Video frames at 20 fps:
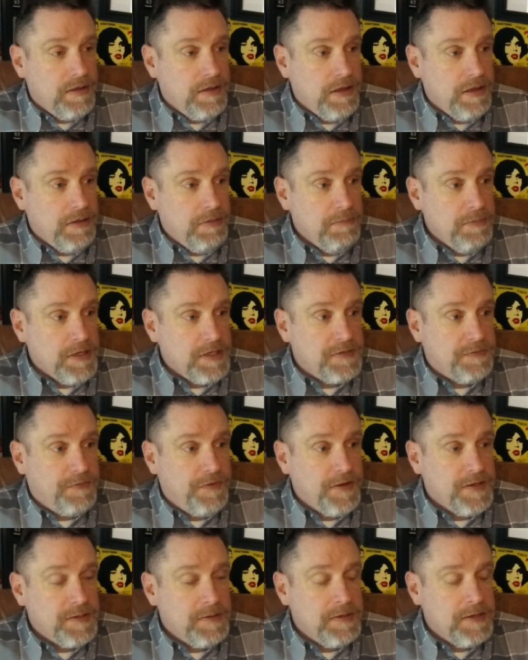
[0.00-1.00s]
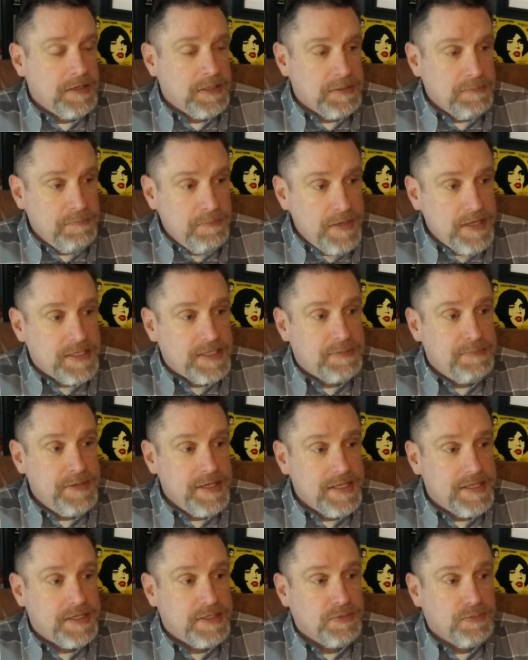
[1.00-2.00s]
and
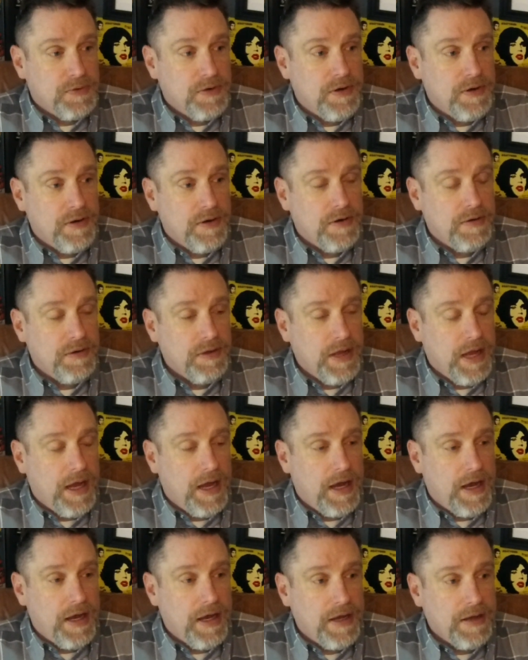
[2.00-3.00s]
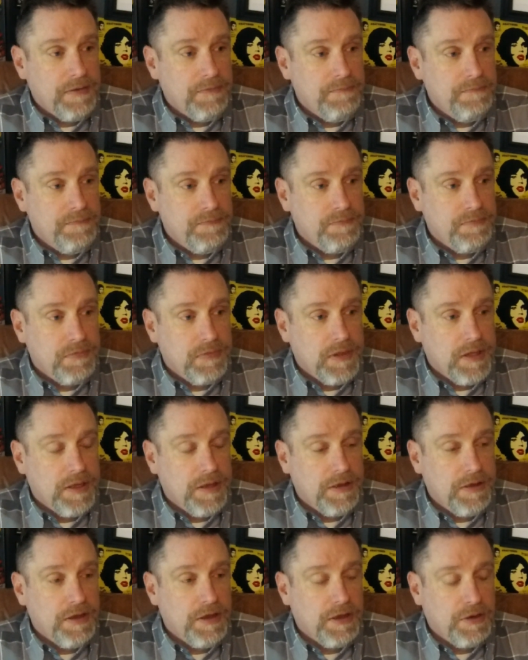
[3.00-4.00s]
Mythsmiths were a,
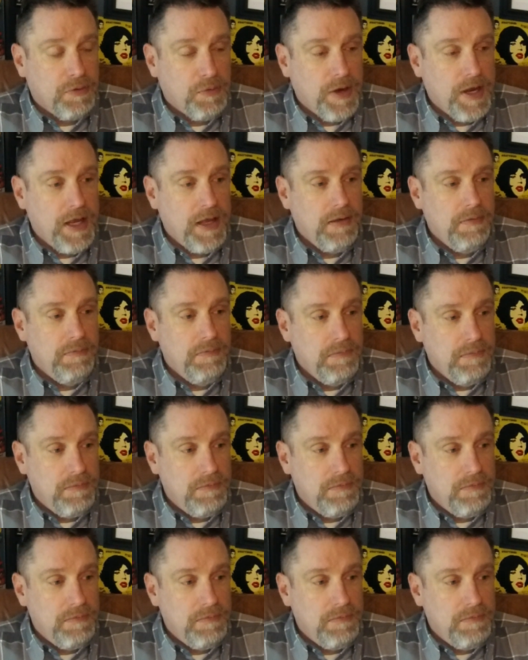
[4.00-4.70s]
a great